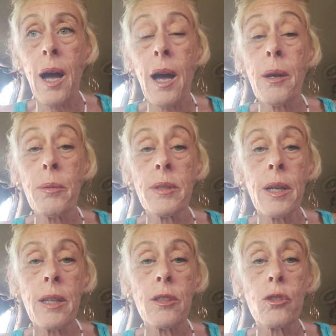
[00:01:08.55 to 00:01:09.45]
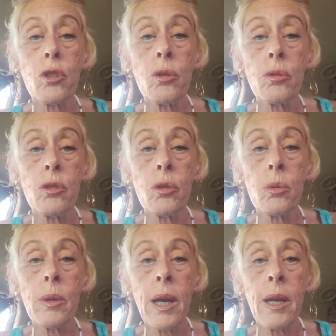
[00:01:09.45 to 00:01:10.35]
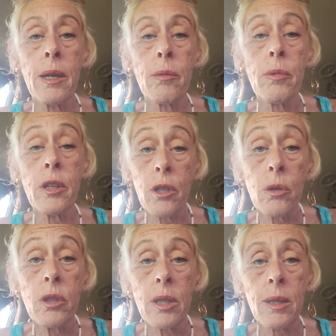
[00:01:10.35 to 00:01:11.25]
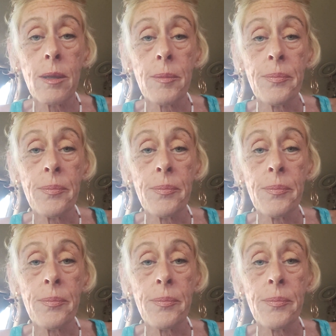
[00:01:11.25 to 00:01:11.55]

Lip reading: I would like to do a reunion.